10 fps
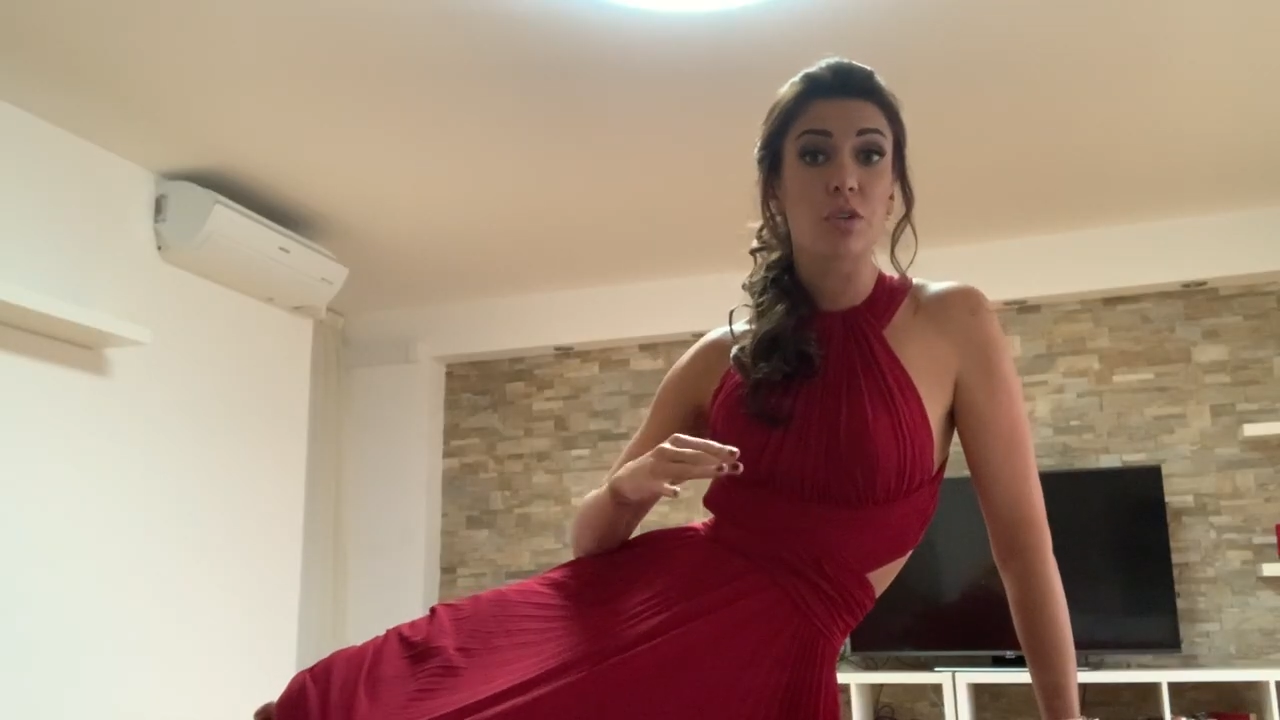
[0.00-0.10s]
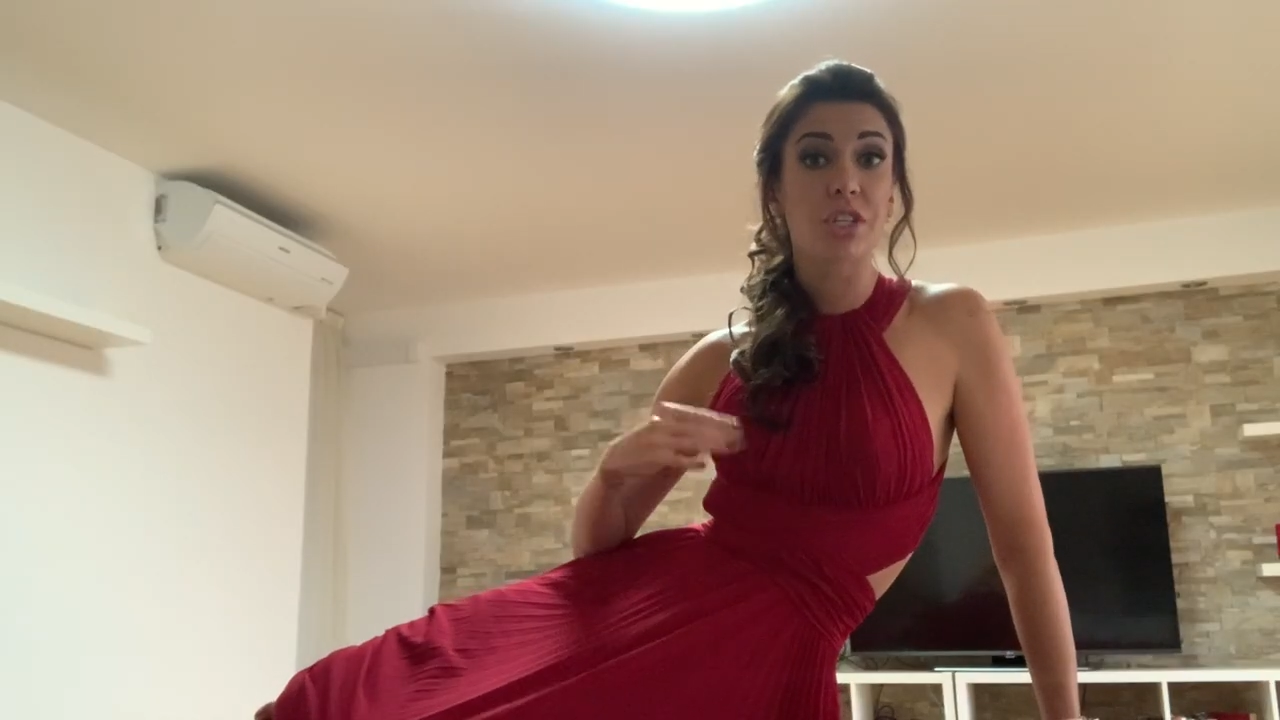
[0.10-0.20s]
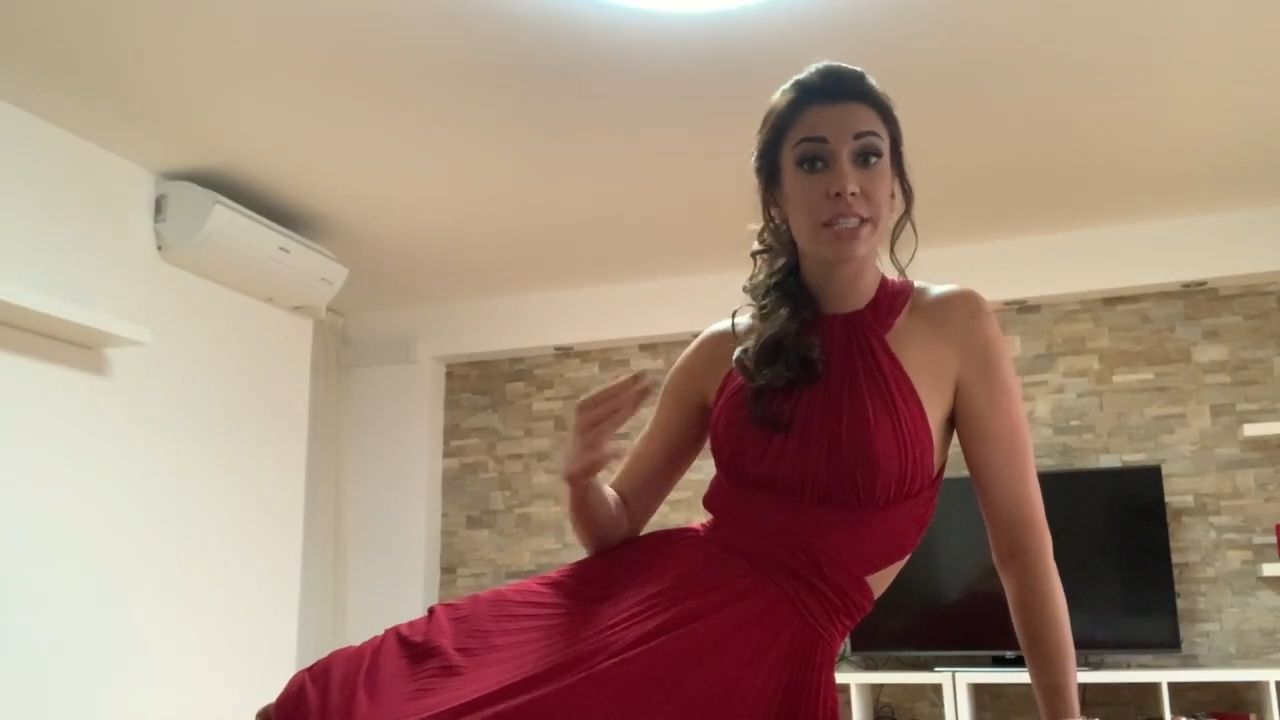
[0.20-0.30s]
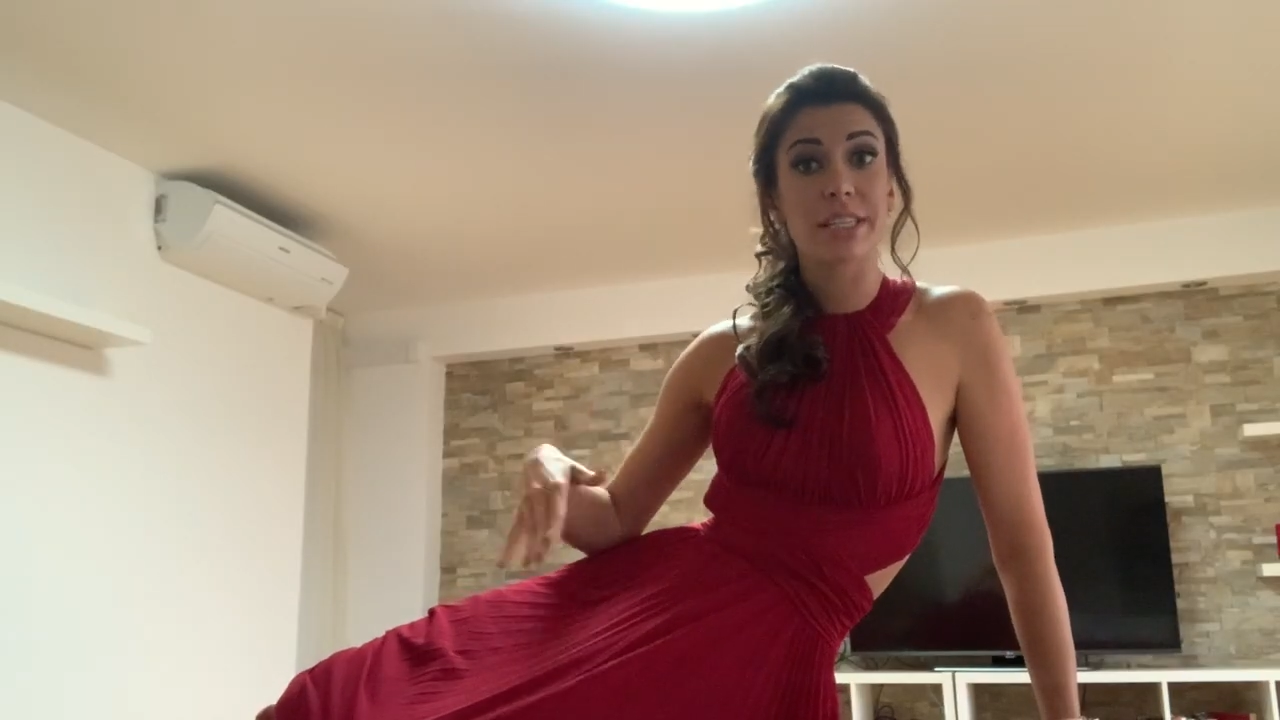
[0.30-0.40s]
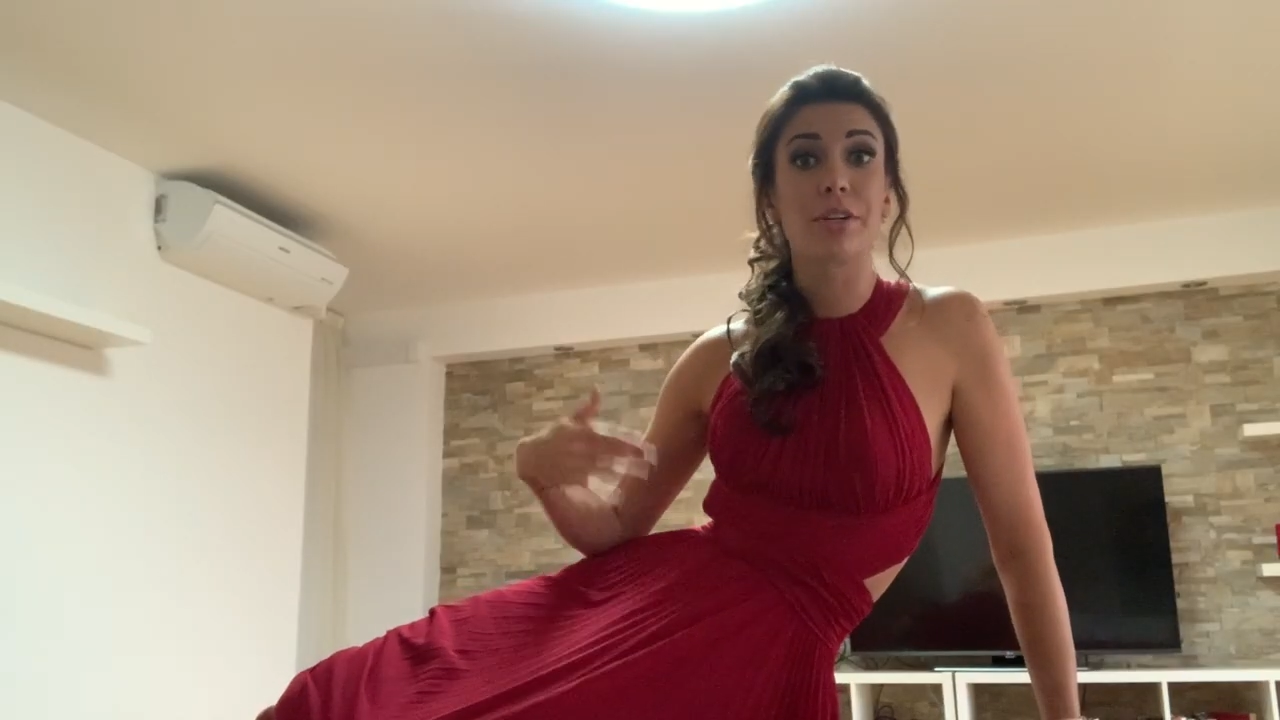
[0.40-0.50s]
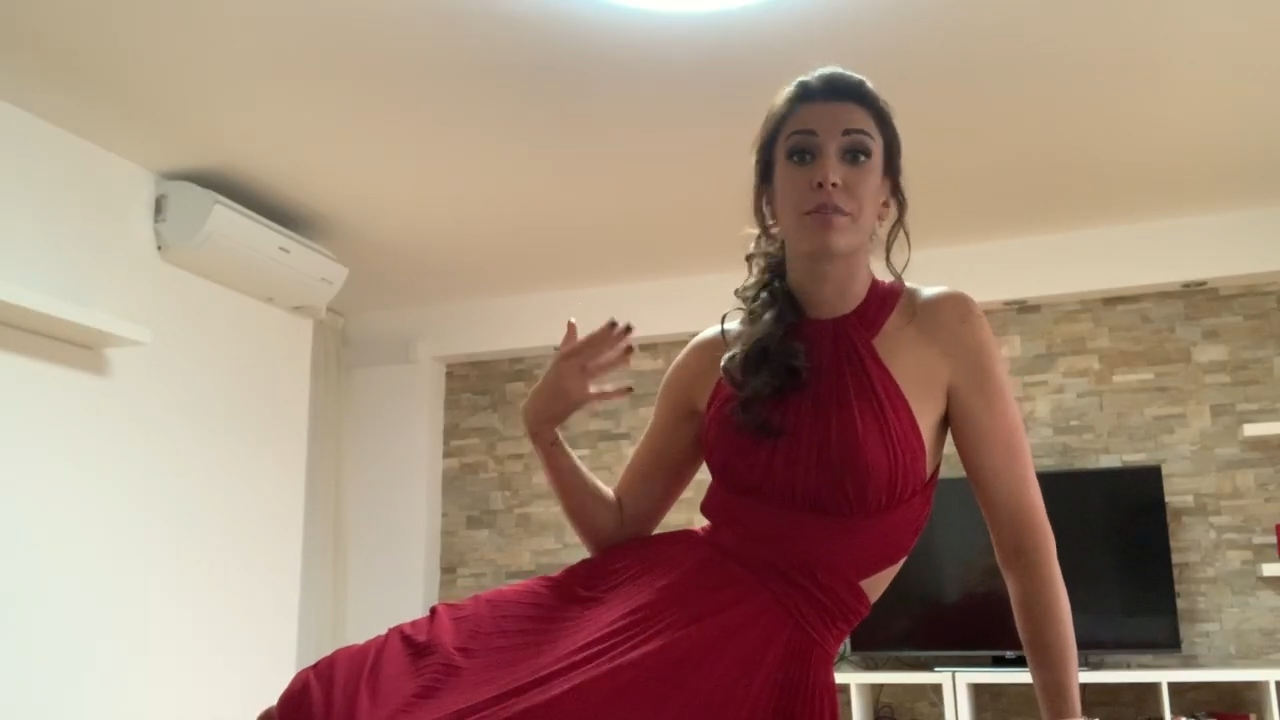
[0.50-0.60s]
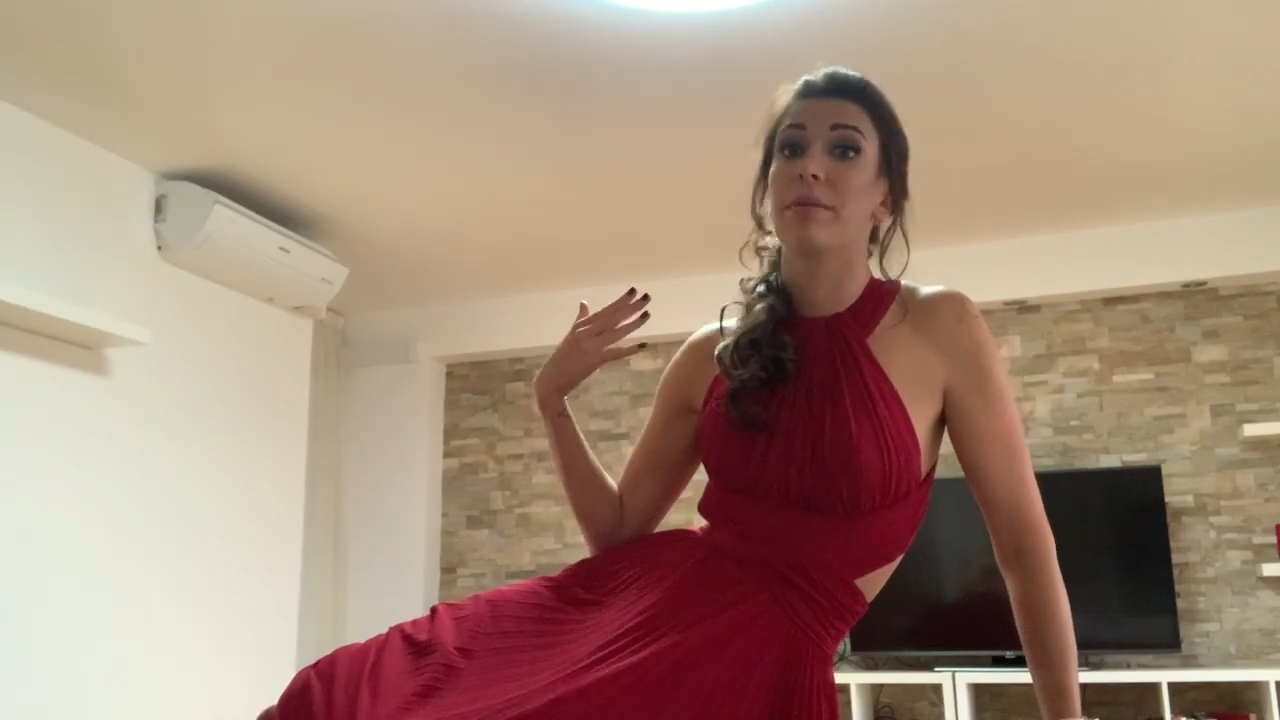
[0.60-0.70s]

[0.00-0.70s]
she started